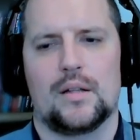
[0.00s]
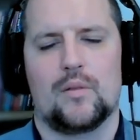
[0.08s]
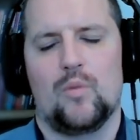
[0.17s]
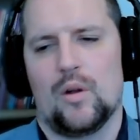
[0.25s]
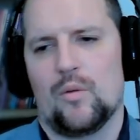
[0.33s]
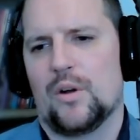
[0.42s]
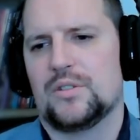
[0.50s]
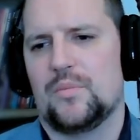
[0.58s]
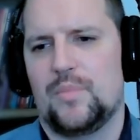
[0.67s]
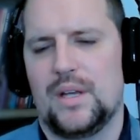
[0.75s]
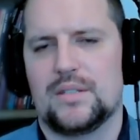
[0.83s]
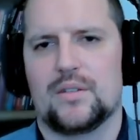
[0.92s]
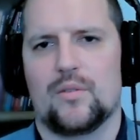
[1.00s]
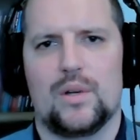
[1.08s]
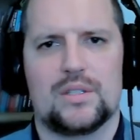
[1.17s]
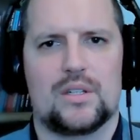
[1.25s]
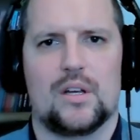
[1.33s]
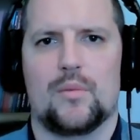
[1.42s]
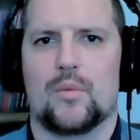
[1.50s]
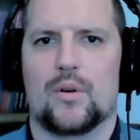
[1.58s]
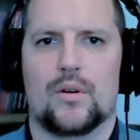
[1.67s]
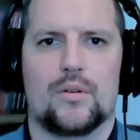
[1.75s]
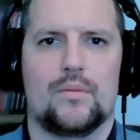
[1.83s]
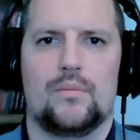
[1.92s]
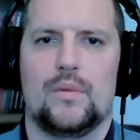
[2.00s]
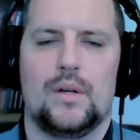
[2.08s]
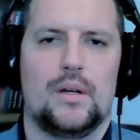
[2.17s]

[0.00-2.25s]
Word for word: Like, what, what are some pieces of wisdom or,